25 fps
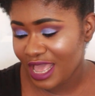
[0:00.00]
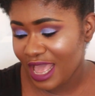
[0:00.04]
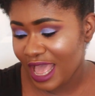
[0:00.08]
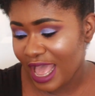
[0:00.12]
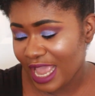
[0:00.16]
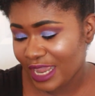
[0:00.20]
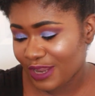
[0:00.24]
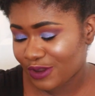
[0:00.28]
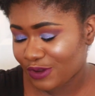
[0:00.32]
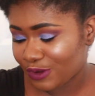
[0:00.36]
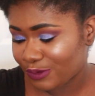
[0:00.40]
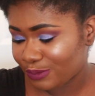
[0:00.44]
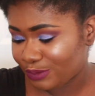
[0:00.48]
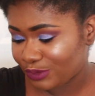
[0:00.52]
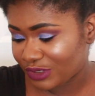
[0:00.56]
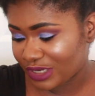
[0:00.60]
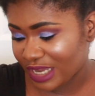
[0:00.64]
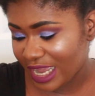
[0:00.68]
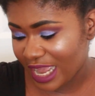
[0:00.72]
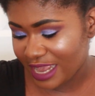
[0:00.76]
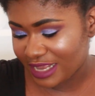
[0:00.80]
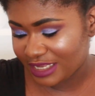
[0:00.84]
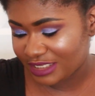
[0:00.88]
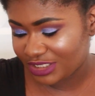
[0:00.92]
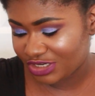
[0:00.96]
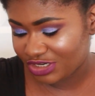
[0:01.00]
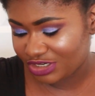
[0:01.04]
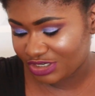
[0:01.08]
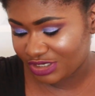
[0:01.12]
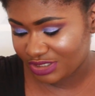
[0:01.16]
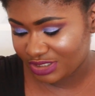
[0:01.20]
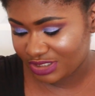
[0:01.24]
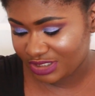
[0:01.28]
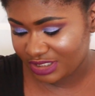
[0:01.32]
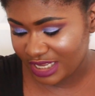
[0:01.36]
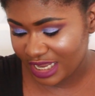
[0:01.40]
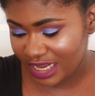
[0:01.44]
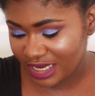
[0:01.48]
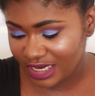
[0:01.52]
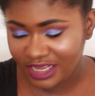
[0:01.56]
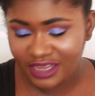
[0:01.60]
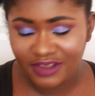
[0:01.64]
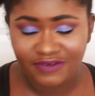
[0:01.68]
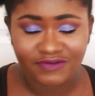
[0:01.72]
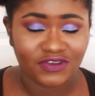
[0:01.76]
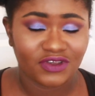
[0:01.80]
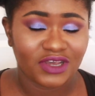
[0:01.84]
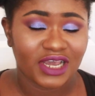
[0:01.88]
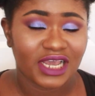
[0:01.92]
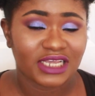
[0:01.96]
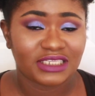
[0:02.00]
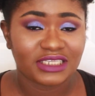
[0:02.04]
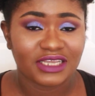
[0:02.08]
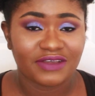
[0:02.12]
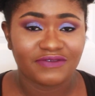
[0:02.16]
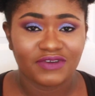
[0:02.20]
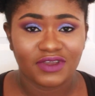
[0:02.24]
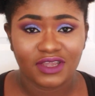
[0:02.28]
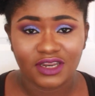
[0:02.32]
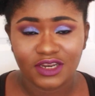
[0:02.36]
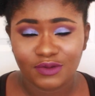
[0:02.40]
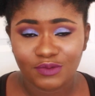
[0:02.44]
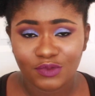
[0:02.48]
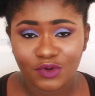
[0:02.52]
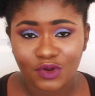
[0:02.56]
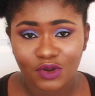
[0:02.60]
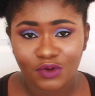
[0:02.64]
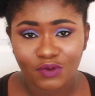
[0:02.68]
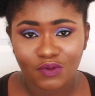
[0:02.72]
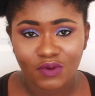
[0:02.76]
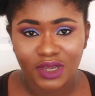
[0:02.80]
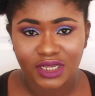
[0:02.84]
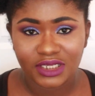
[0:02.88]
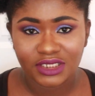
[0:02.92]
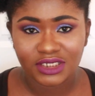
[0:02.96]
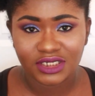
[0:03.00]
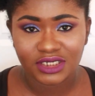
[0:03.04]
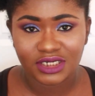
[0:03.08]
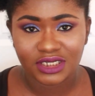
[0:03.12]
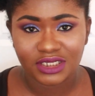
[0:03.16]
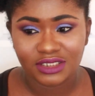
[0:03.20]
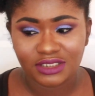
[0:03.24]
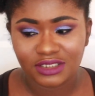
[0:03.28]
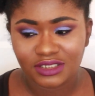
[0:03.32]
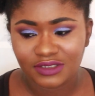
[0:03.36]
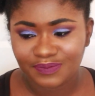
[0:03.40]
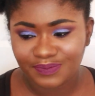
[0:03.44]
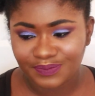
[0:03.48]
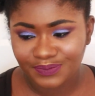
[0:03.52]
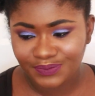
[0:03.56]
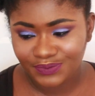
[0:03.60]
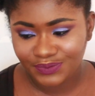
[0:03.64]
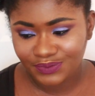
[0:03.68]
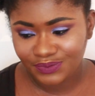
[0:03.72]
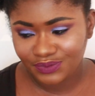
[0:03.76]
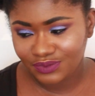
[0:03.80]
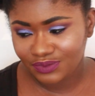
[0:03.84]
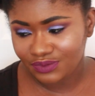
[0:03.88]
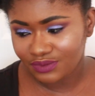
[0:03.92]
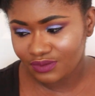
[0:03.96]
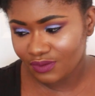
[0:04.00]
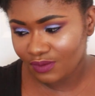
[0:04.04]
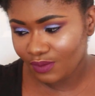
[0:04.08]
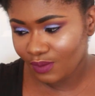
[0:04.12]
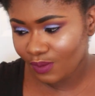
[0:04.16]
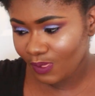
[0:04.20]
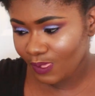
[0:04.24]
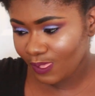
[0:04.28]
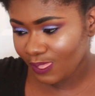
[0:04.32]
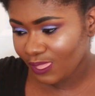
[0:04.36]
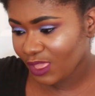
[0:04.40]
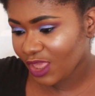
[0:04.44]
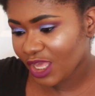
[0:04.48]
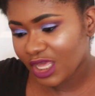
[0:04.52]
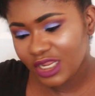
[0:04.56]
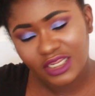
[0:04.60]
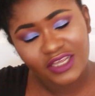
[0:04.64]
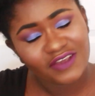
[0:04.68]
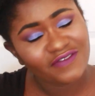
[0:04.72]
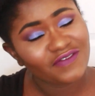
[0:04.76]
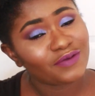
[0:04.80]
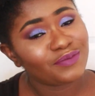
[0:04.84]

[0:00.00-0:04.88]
I hope you guys understand it. If you guys have any more questions, leave